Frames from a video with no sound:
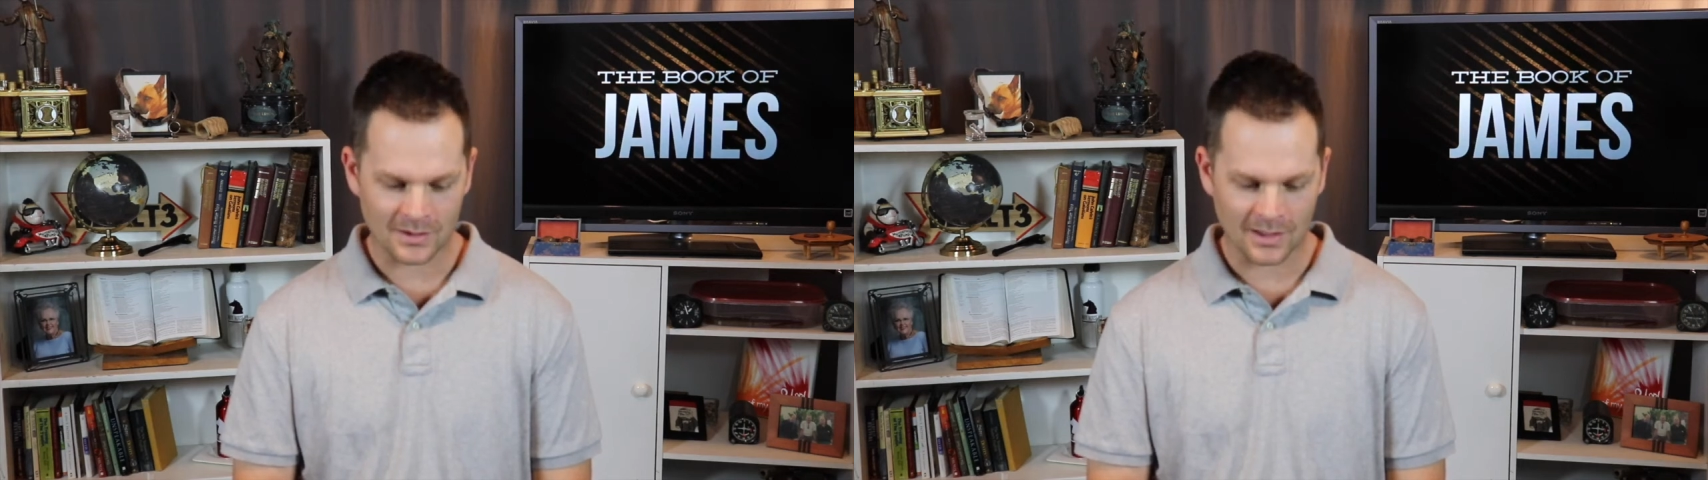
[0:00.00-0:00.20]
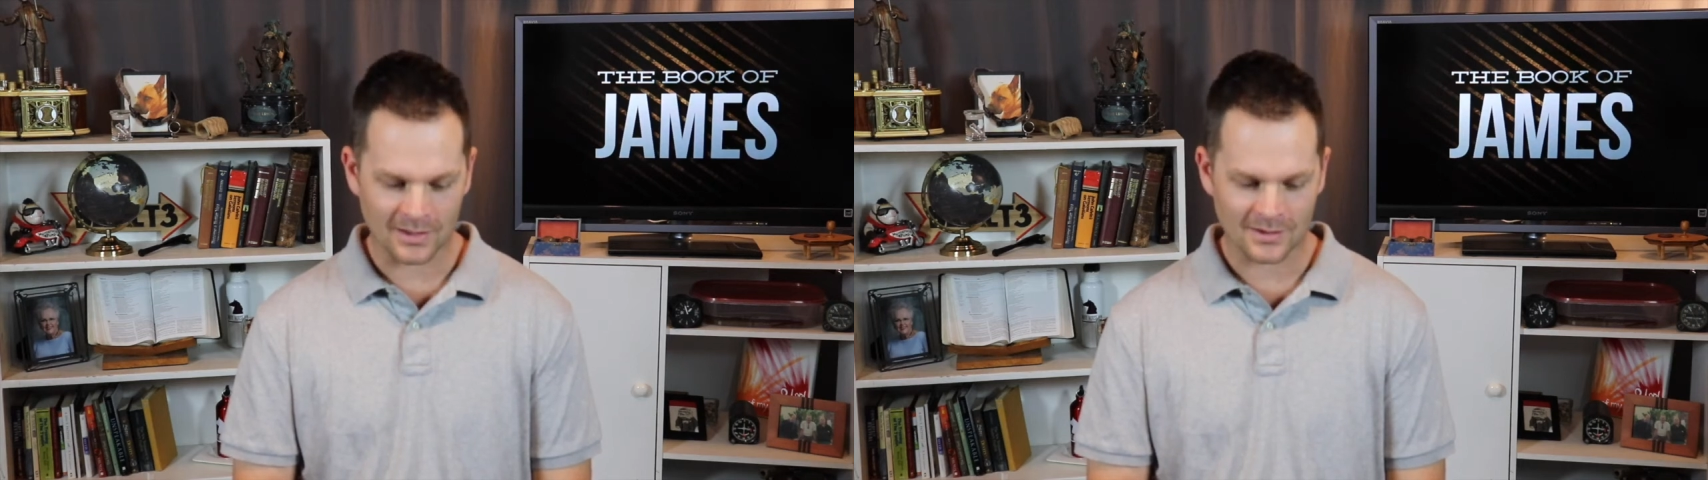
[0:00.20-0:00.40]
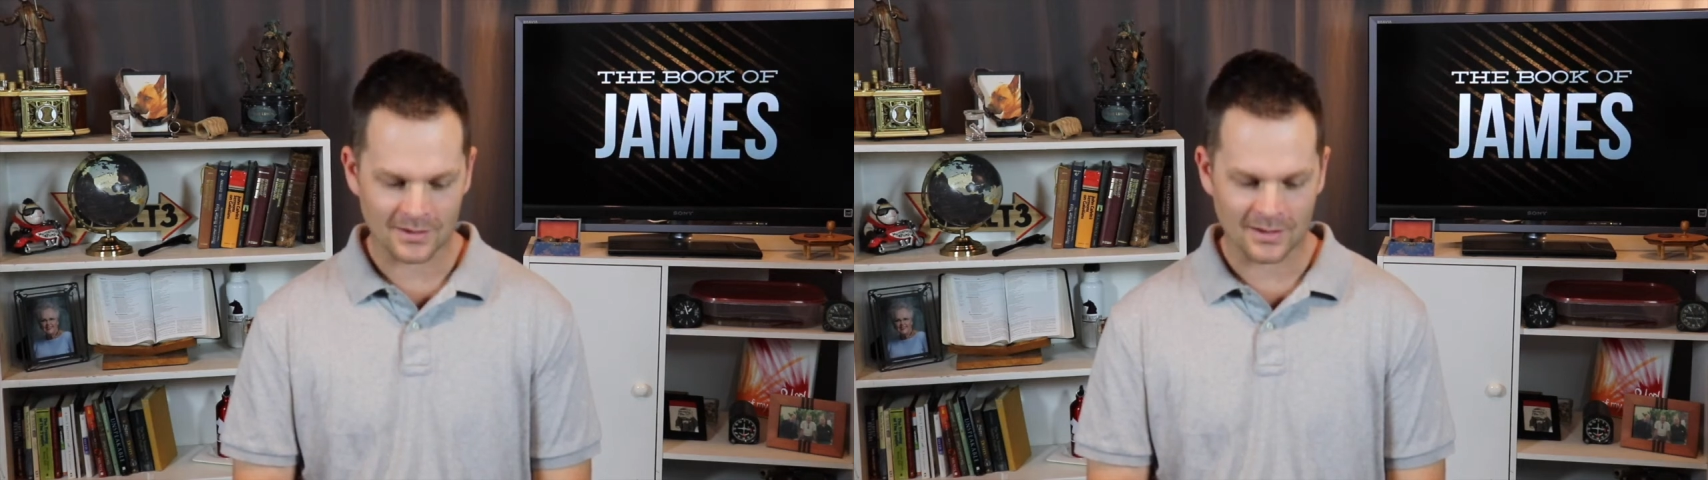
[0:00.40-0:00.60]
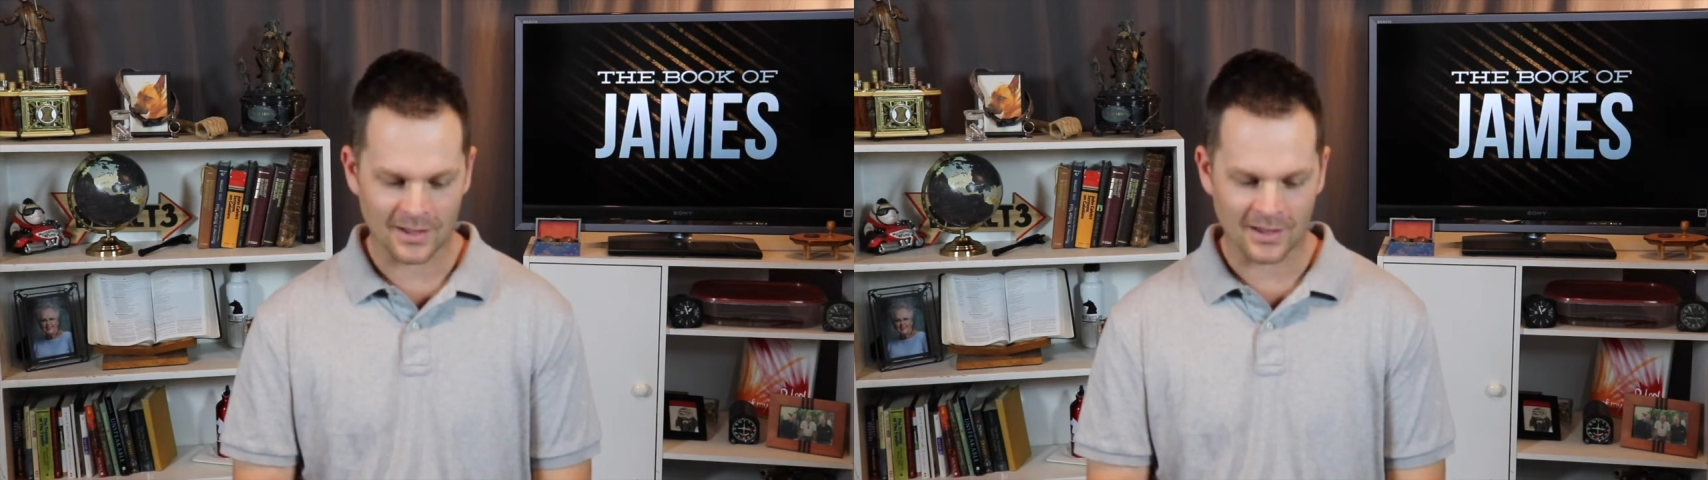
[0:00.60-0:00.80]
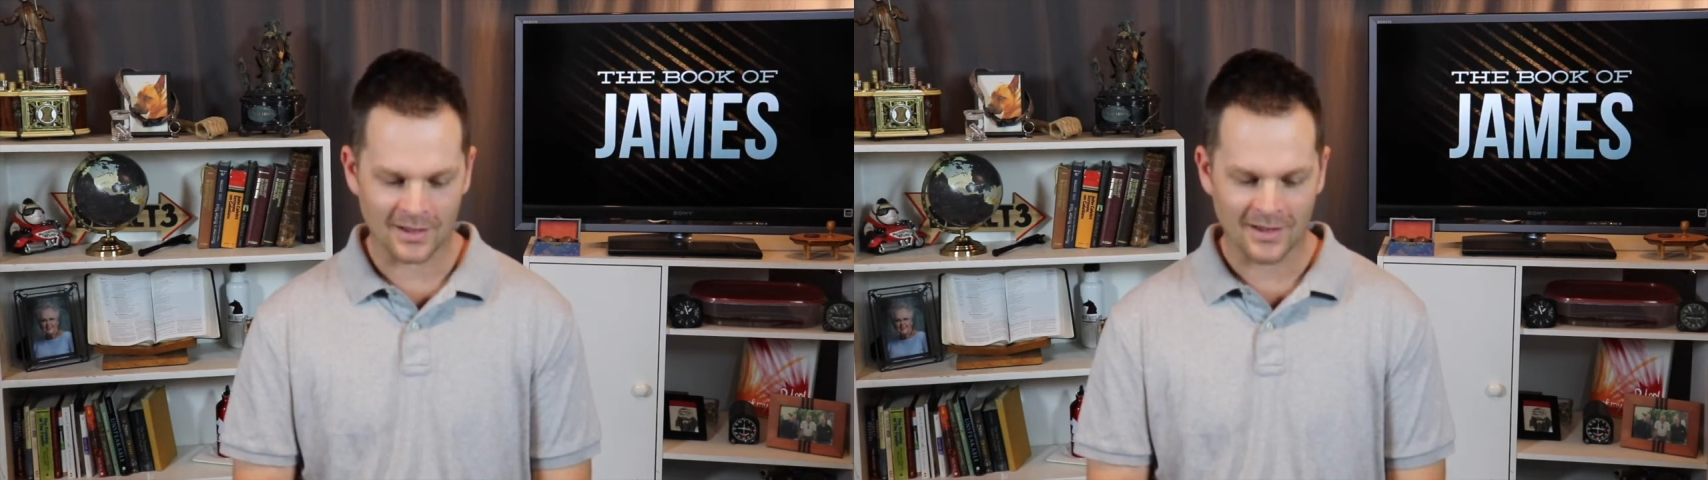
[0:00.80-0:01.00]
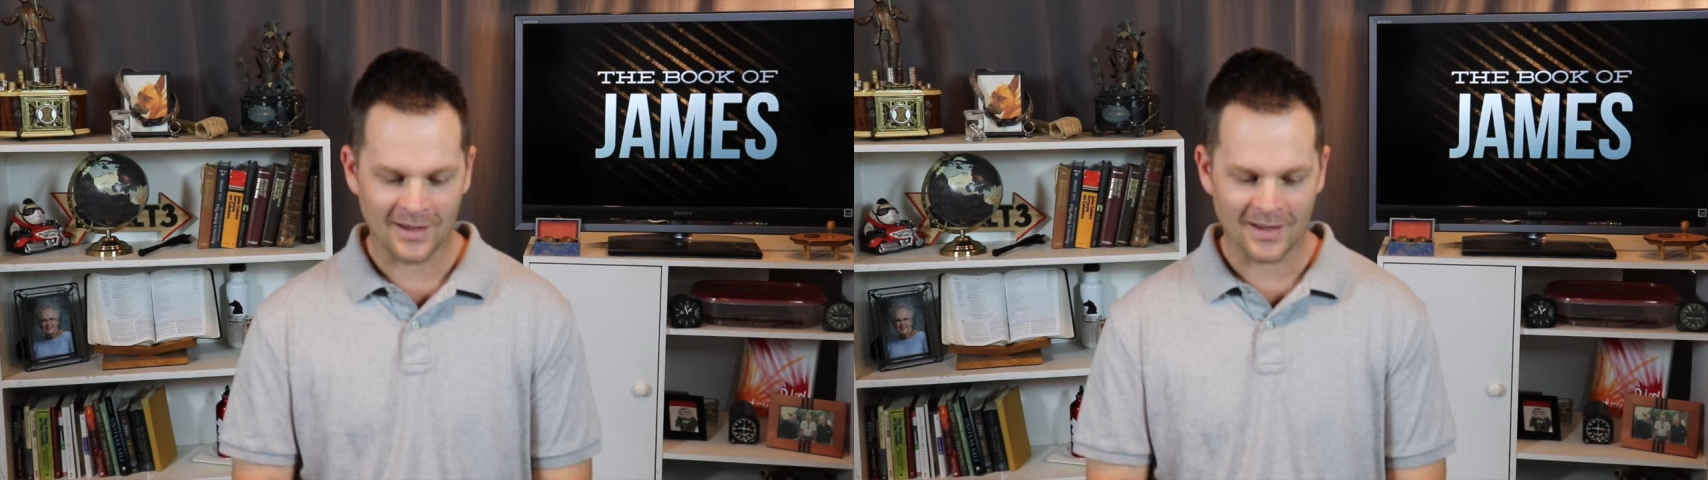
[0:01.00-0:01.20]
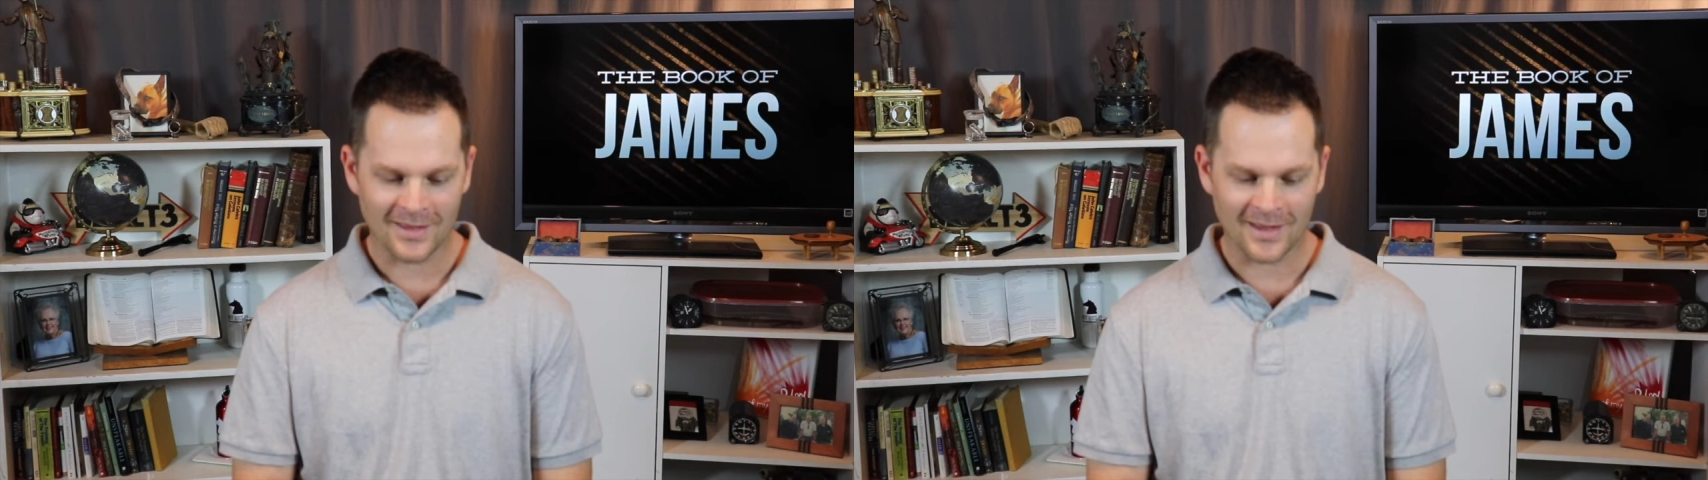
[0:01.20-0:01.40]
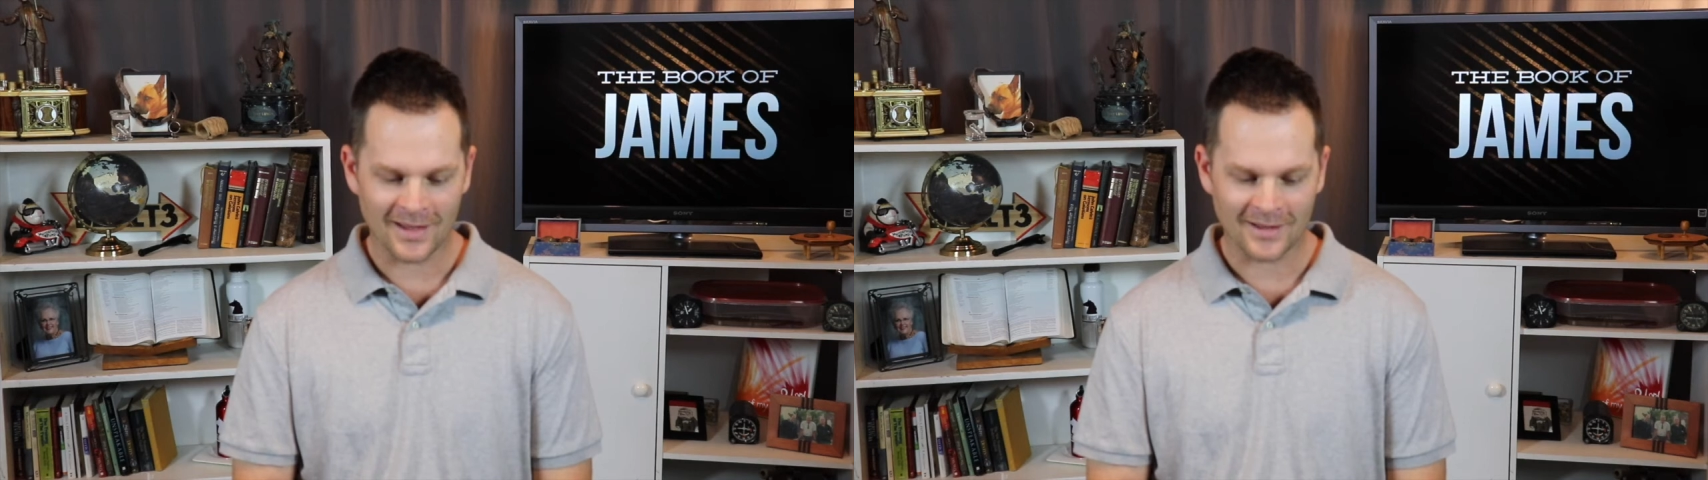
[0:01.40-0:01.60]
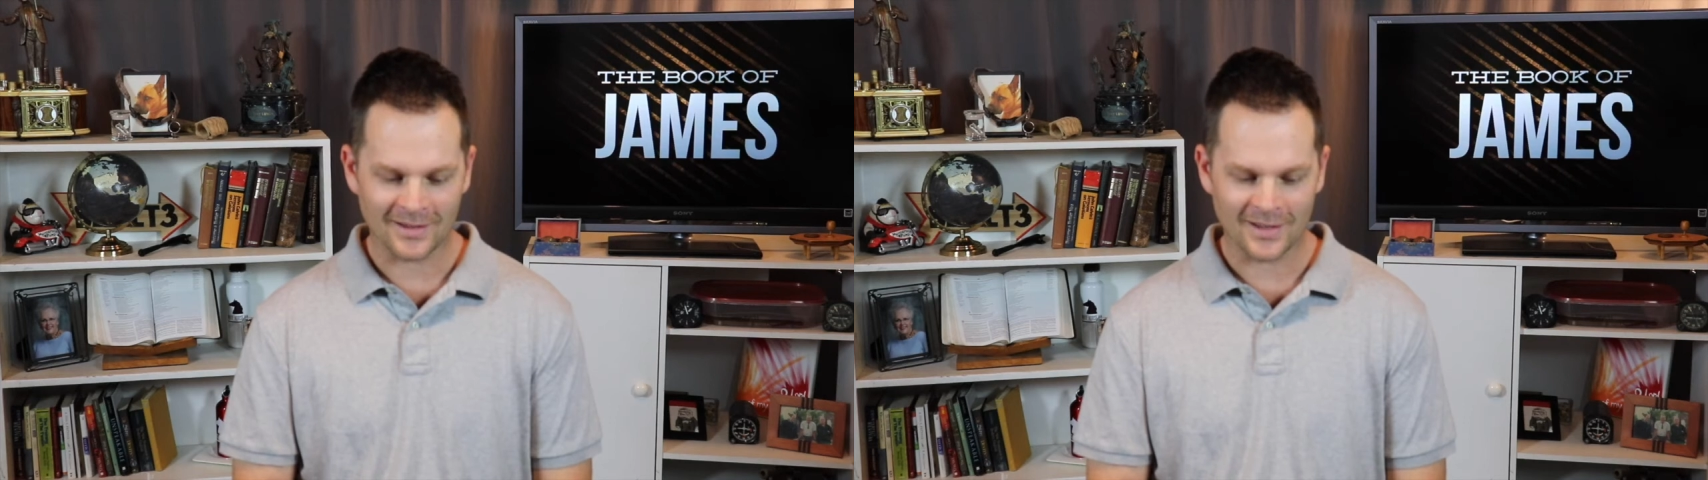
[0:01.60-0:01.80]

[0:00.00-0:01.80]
says that